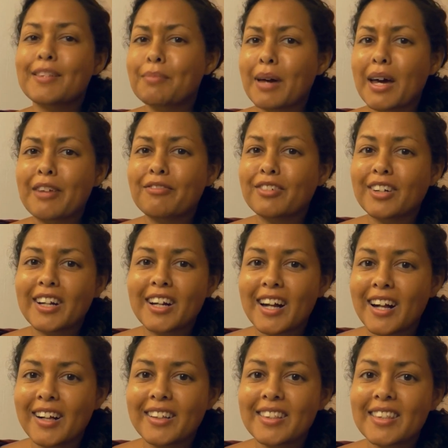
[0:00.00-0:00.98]
bad for our
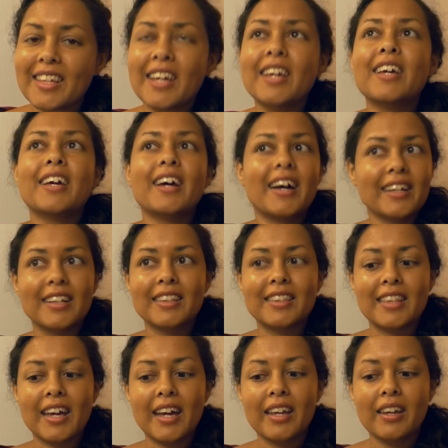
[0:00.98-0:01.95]
health. I
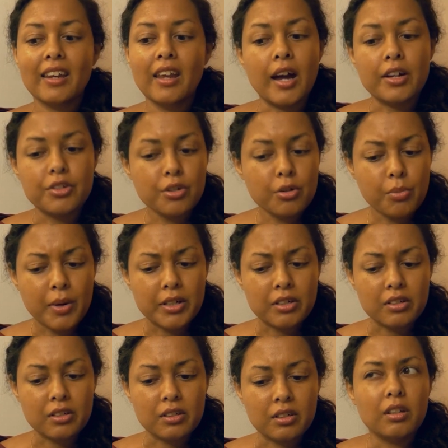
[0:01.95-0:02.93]
get that. I do
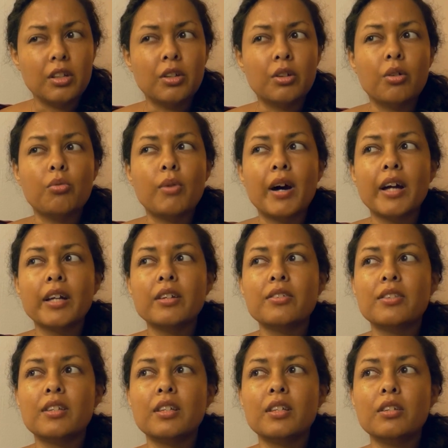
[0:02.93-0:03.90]
wonder, why does
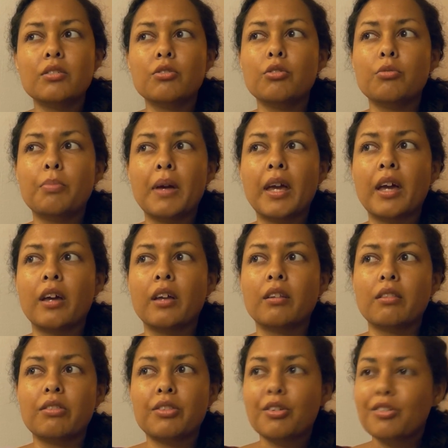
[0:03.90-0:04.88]
the EU
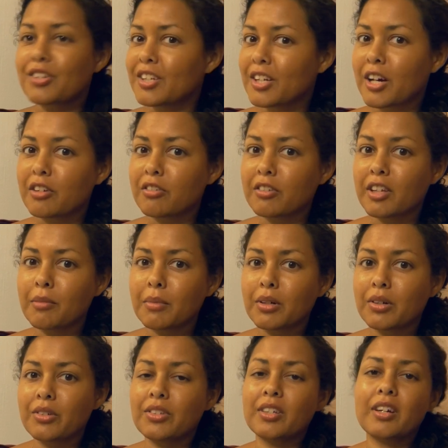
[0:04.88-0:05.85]
ban 1,300
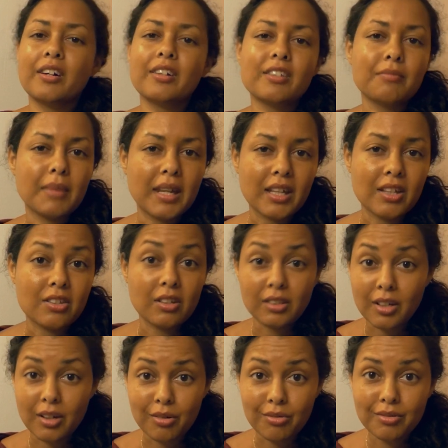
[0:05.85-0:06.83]
chemicals in cosmetics
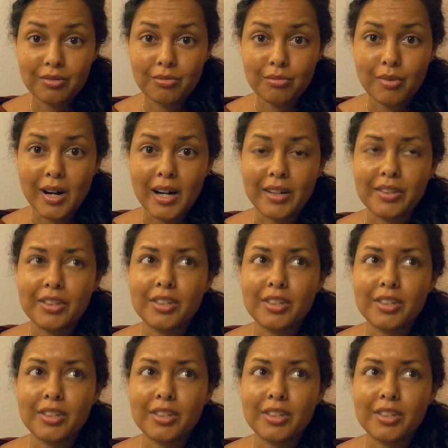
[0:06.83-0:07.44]
alone while the